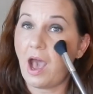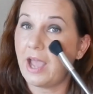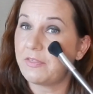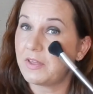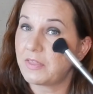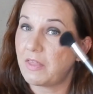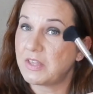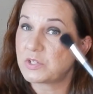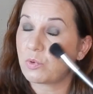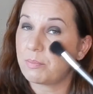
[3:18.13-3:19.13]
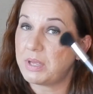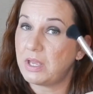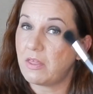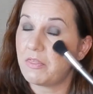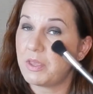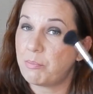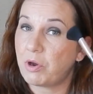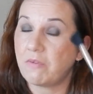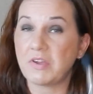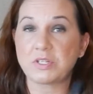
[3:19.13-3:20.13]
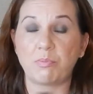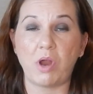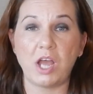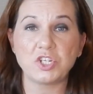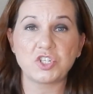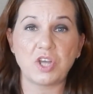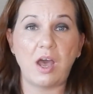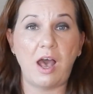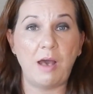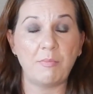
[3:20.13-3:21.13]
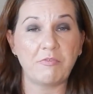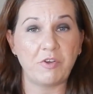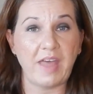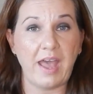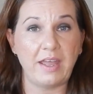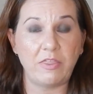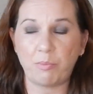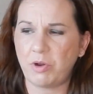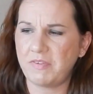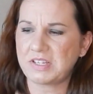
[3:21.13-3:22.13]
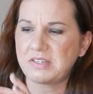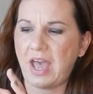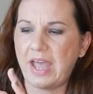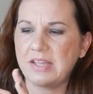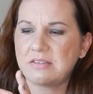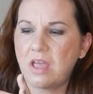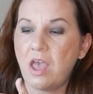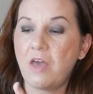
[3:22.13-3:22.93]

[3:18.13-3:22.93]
I think that this will be the perfect brush um, for that and the perfect size.